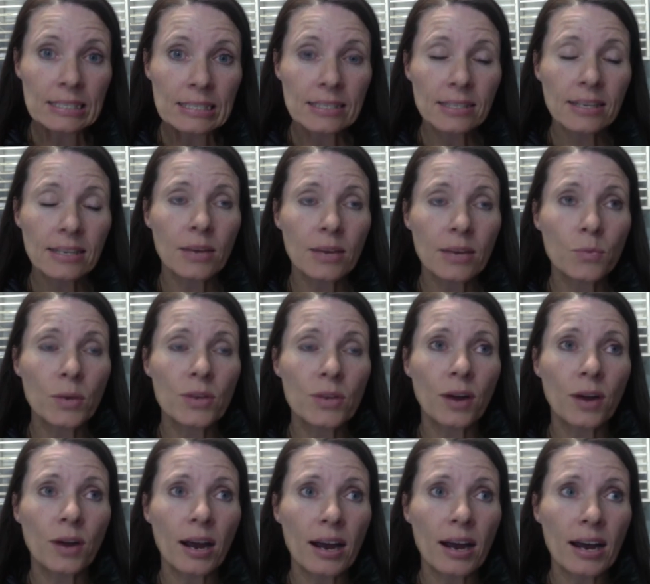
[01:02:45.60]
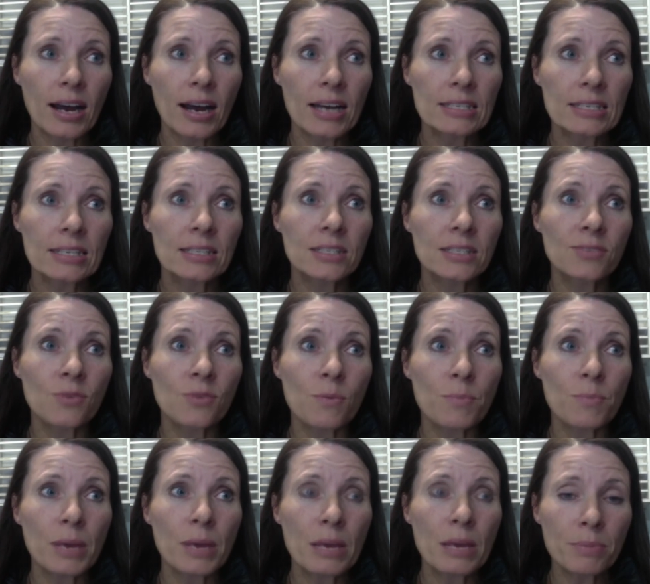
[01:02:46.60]
and when your heart is for
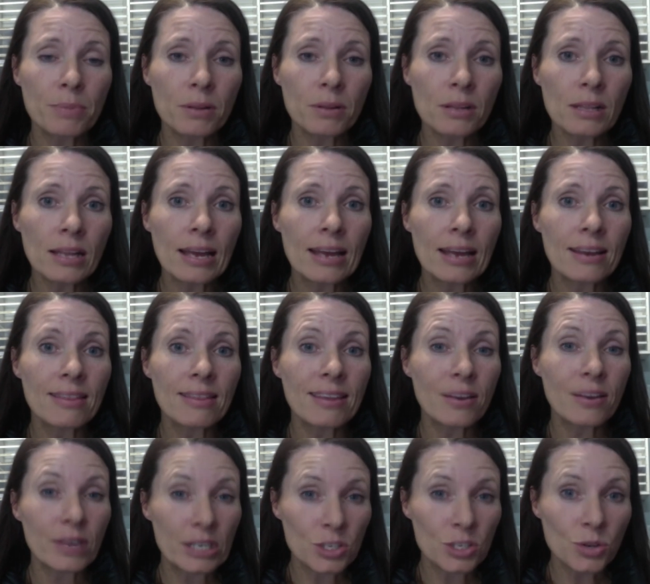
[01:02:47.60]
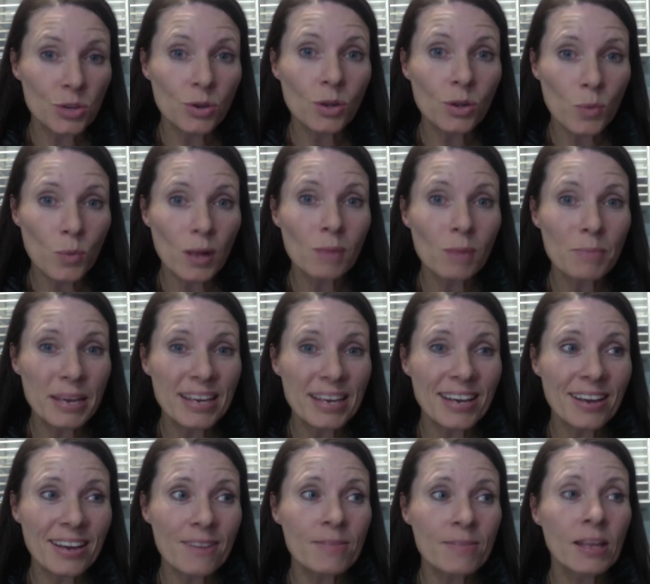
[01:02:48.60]
people and their eternal
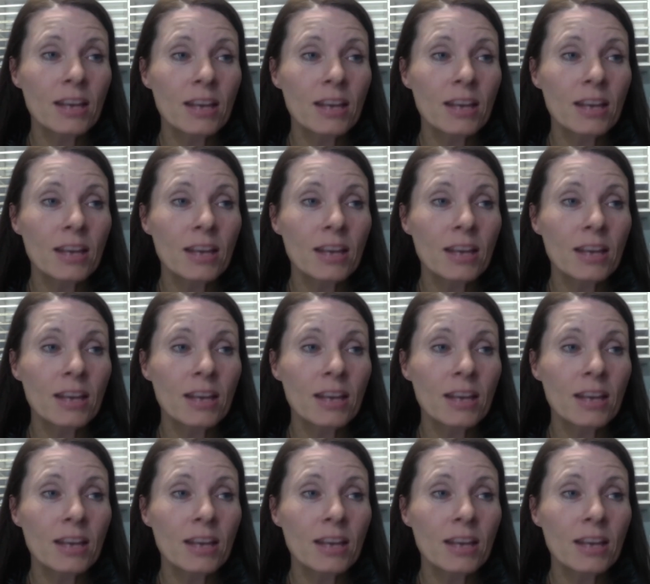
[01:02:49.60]
well-being,